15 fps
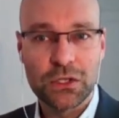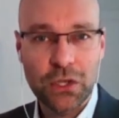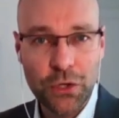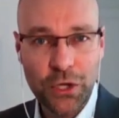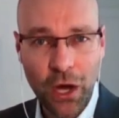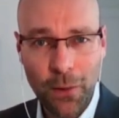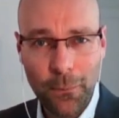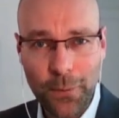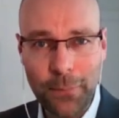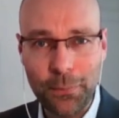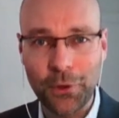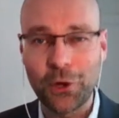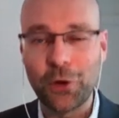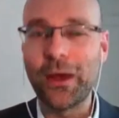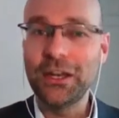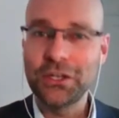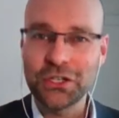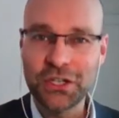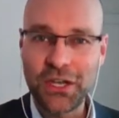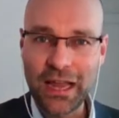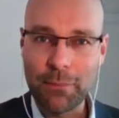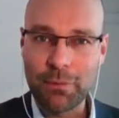So young people who
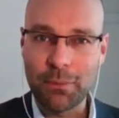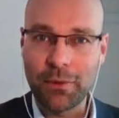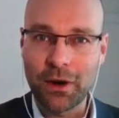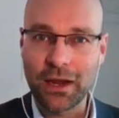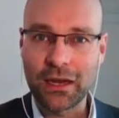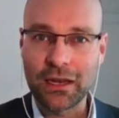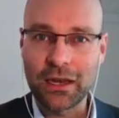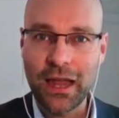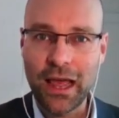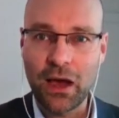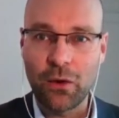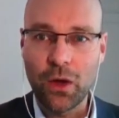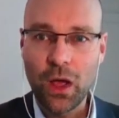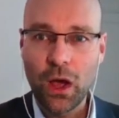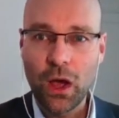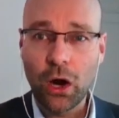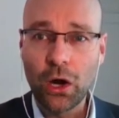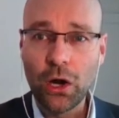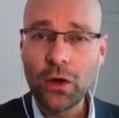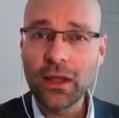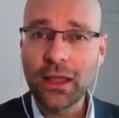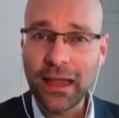enter the labor market now
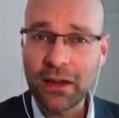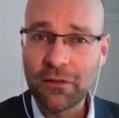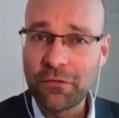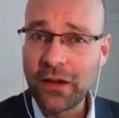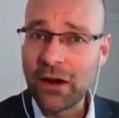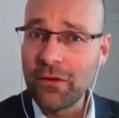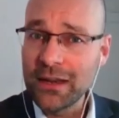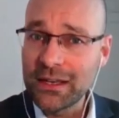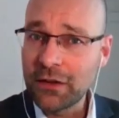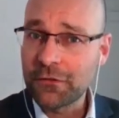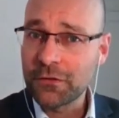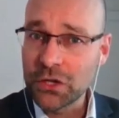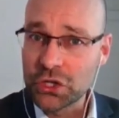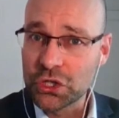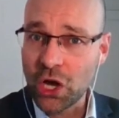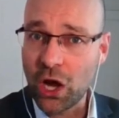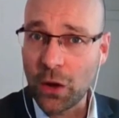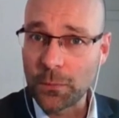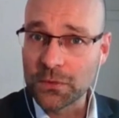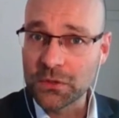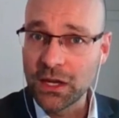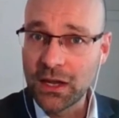are looking at very different
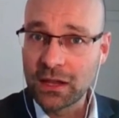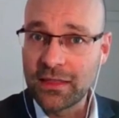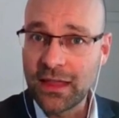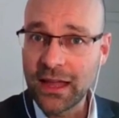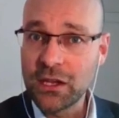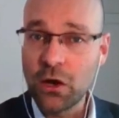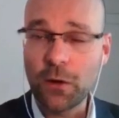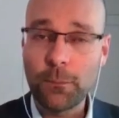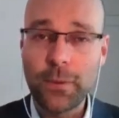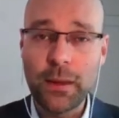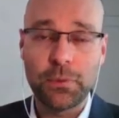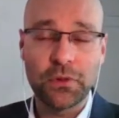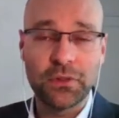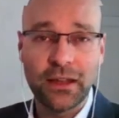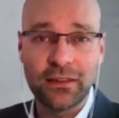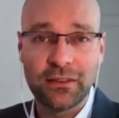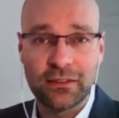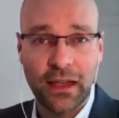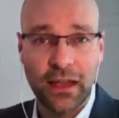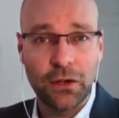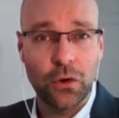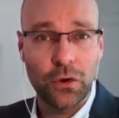jobs than young people did
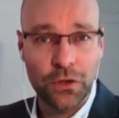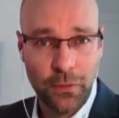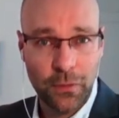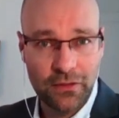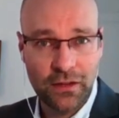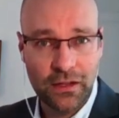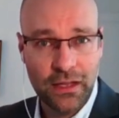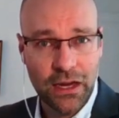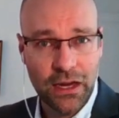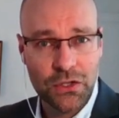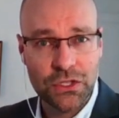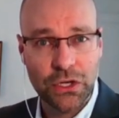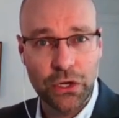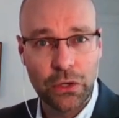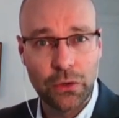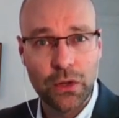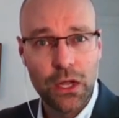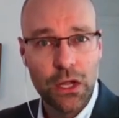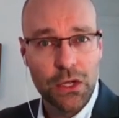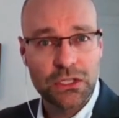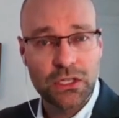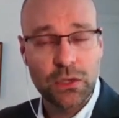10 or 20 years ago.
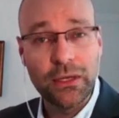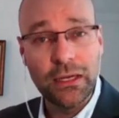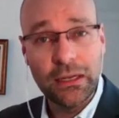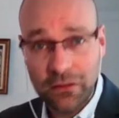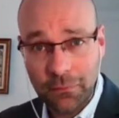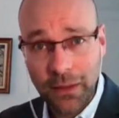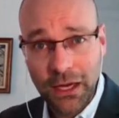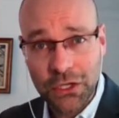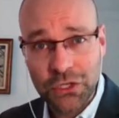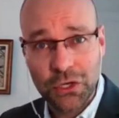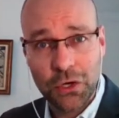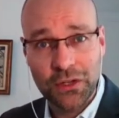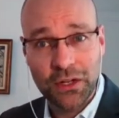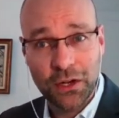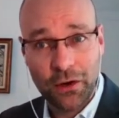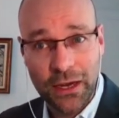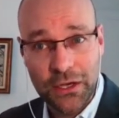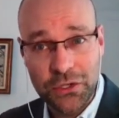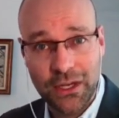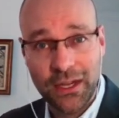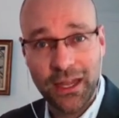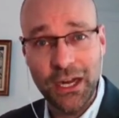So we need to make sure that our
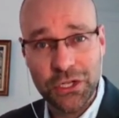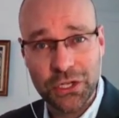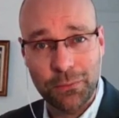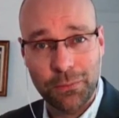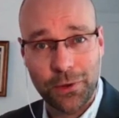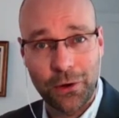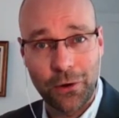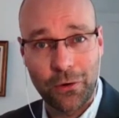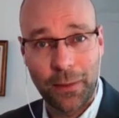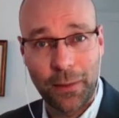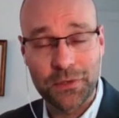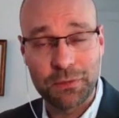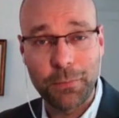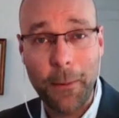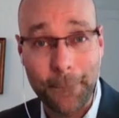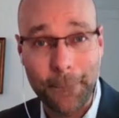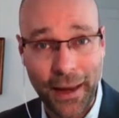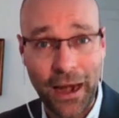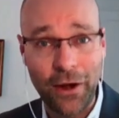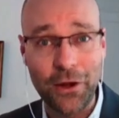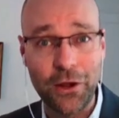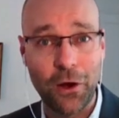education programs
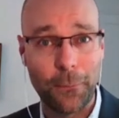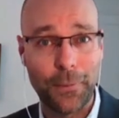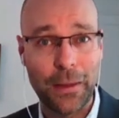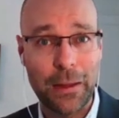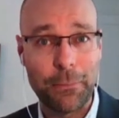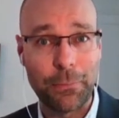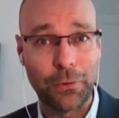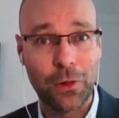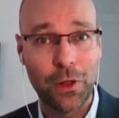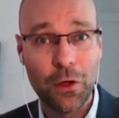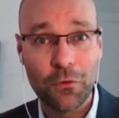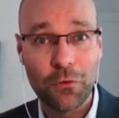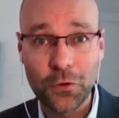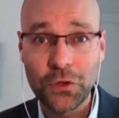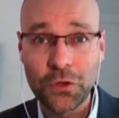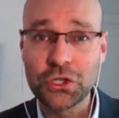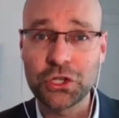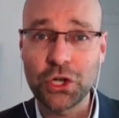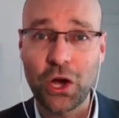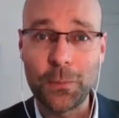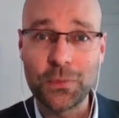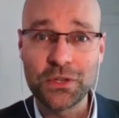prepare young people for the
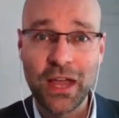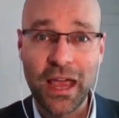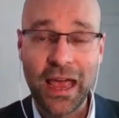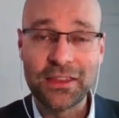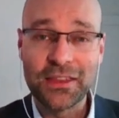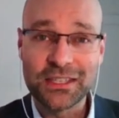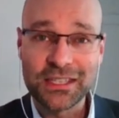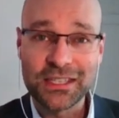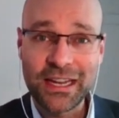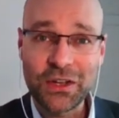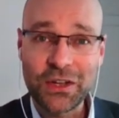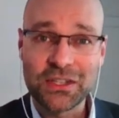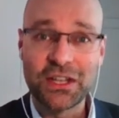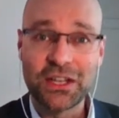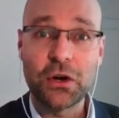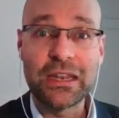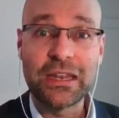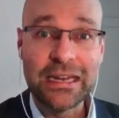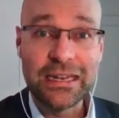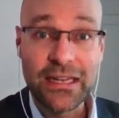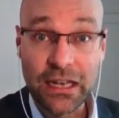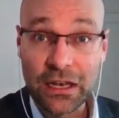jobs and the skills that are
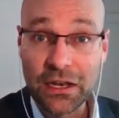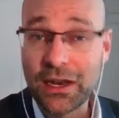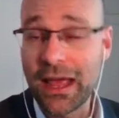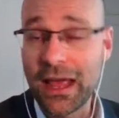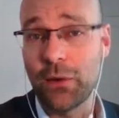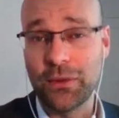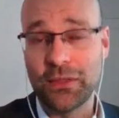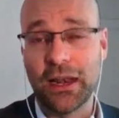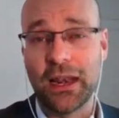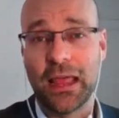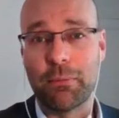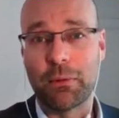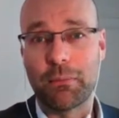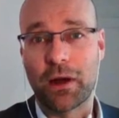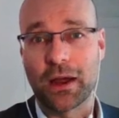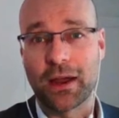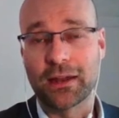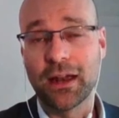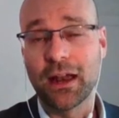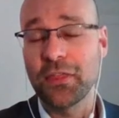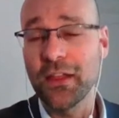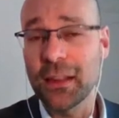needed now in the labor
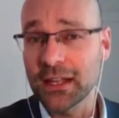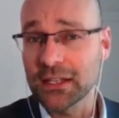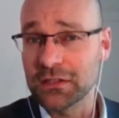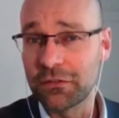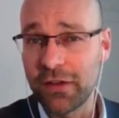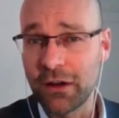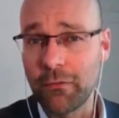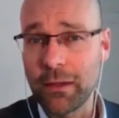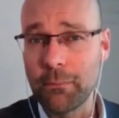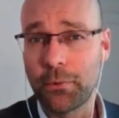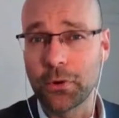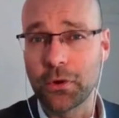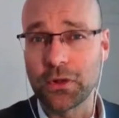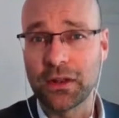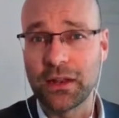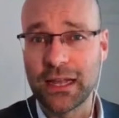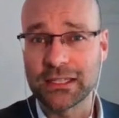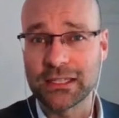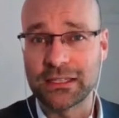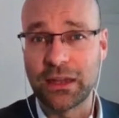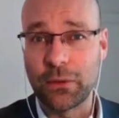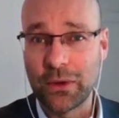market. And I think that's a very important
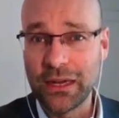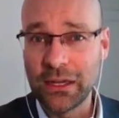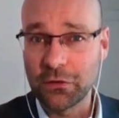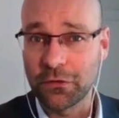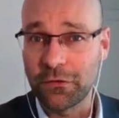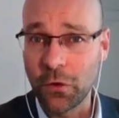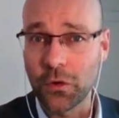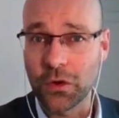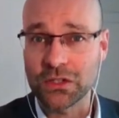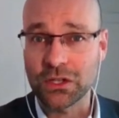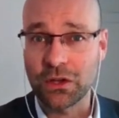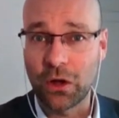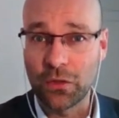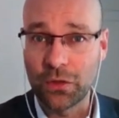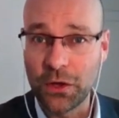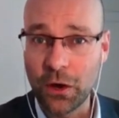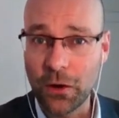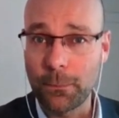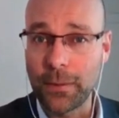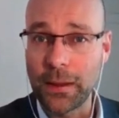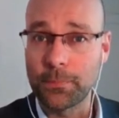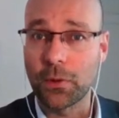lesson, that we need to focus on
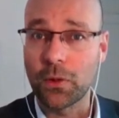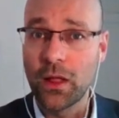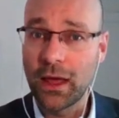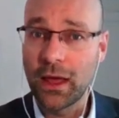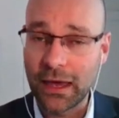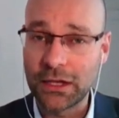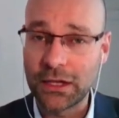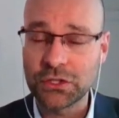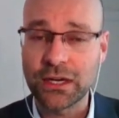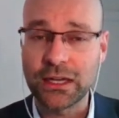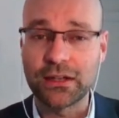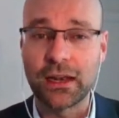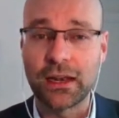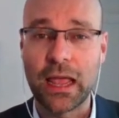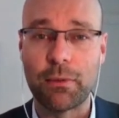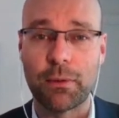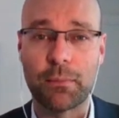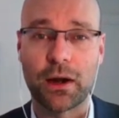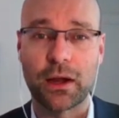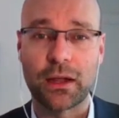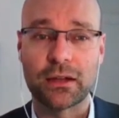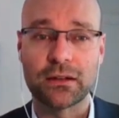young people entering the labor
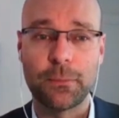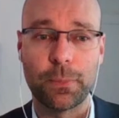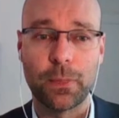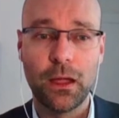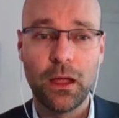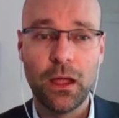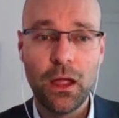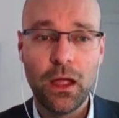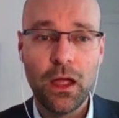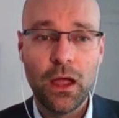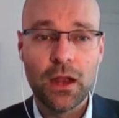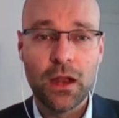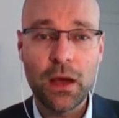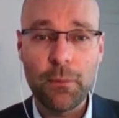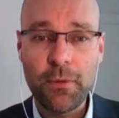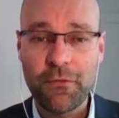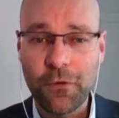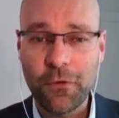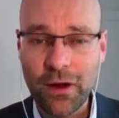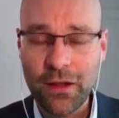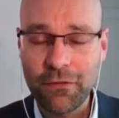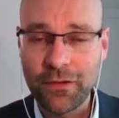market. Now,
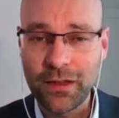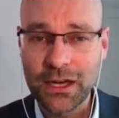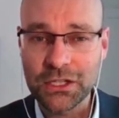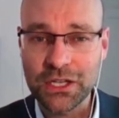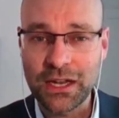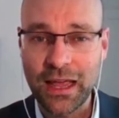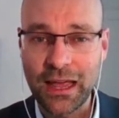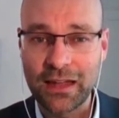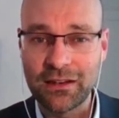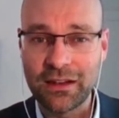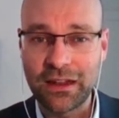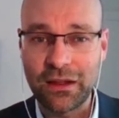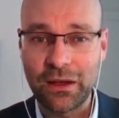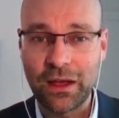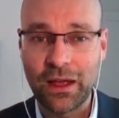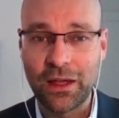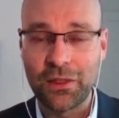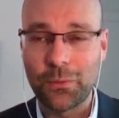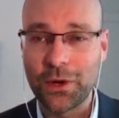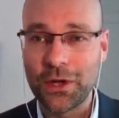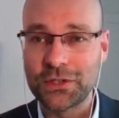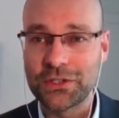before I finish and hand
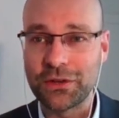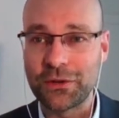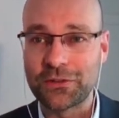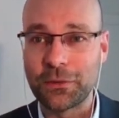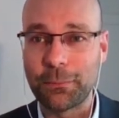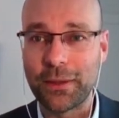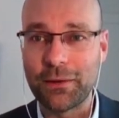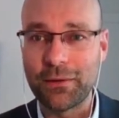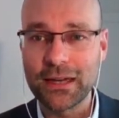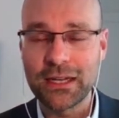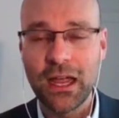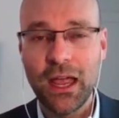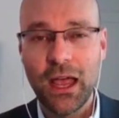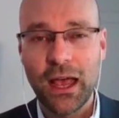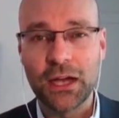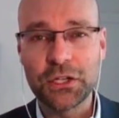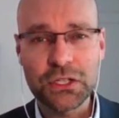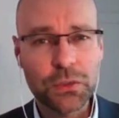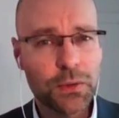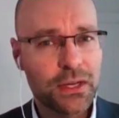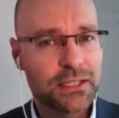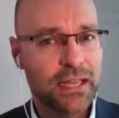the word to Piret, I
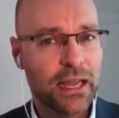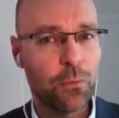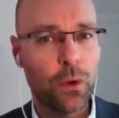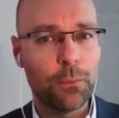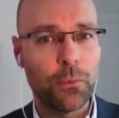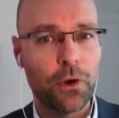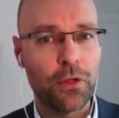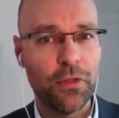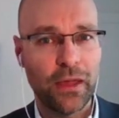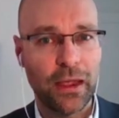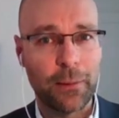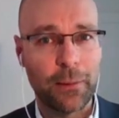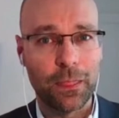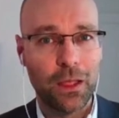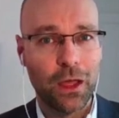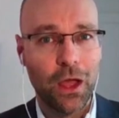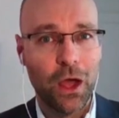just want to say one more thing.